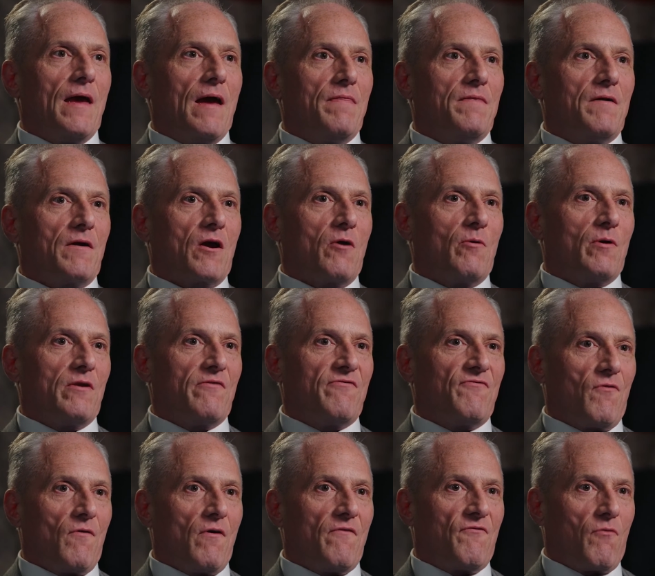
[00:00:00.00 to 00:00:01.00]
and they're going to
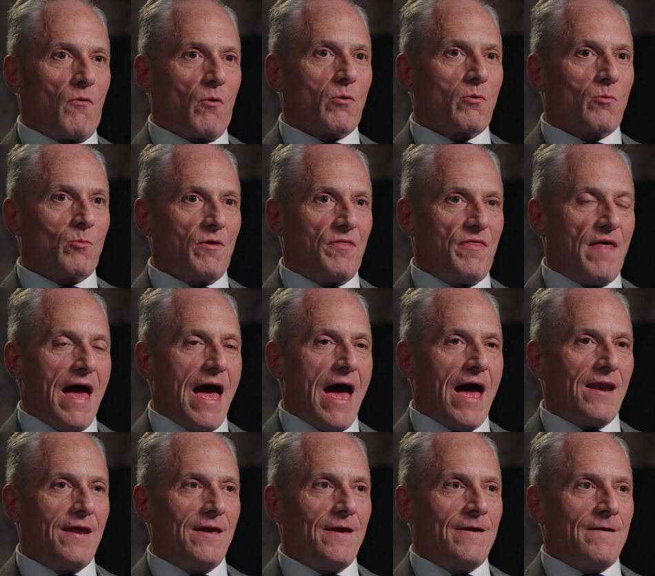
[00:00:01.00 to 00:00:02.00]
forward with
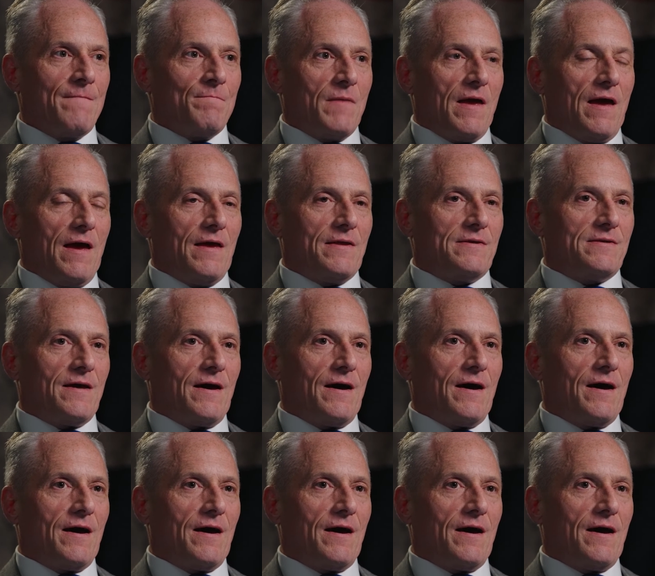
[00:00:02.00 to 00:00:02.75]
that. And